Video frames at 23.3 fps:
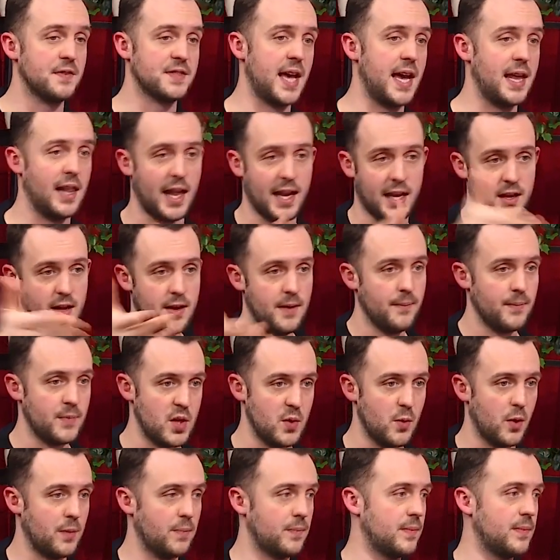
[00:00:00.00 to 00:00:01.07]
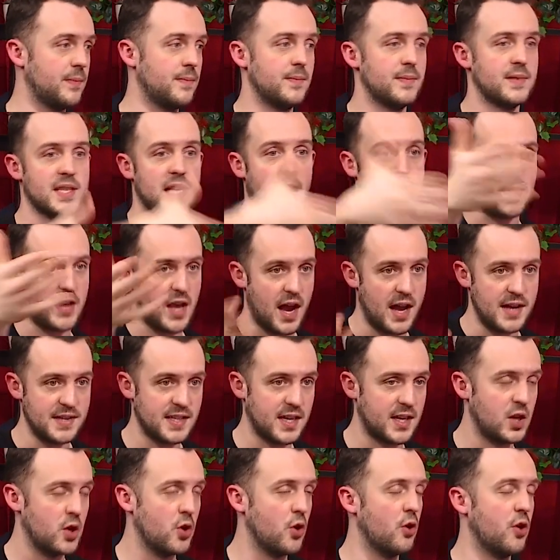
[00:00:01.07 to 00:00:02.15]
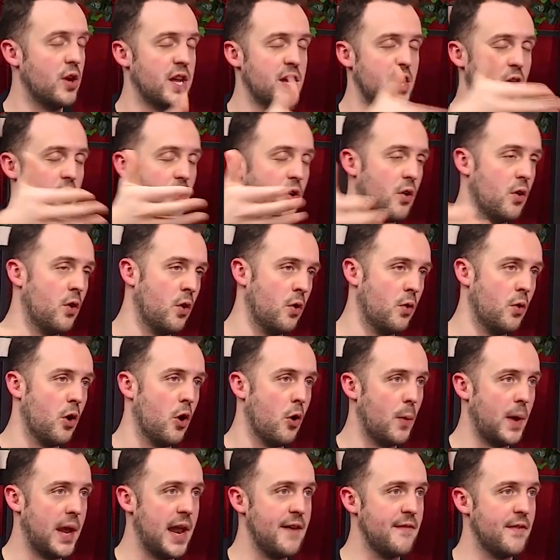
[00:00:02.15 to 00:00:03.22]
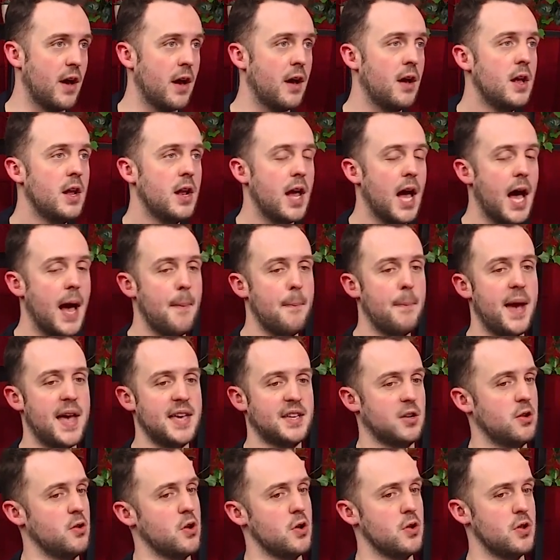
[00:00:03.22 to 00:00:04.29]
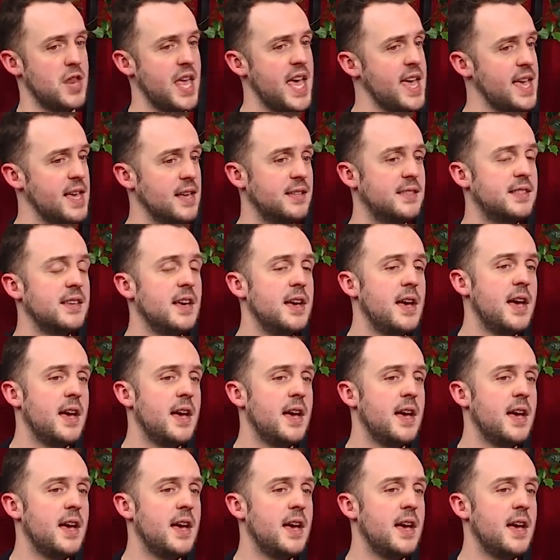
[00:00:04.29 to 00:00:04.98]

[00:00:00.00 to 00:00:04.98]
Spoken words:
Say, like, you want slightly high security or whatever, based on your needs,